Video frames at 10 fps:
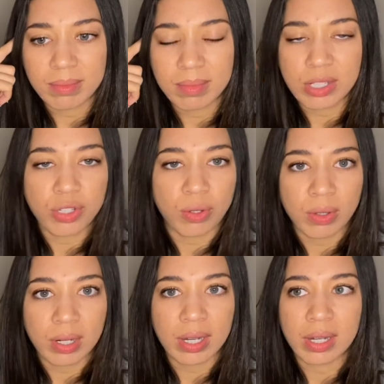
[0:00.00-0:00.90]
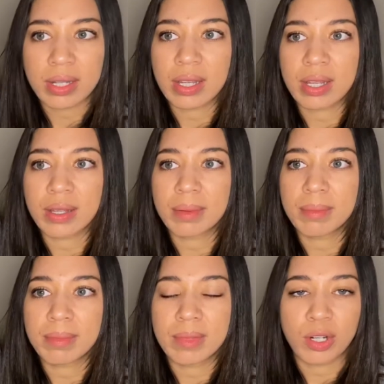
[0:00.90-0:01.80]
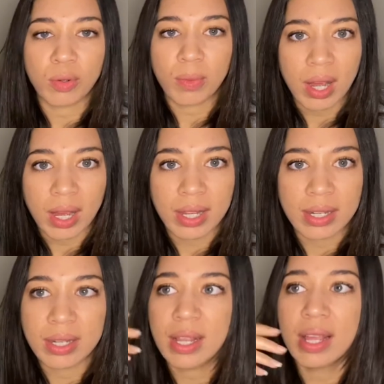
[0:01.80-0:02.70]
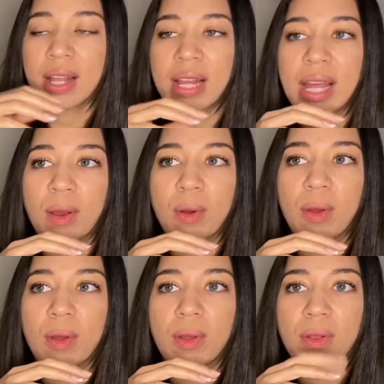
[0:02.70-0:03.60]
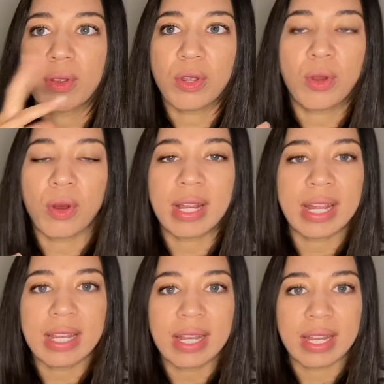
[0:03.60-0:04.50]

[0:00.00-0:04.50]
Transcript: Torah, the Quran. Like, you go to any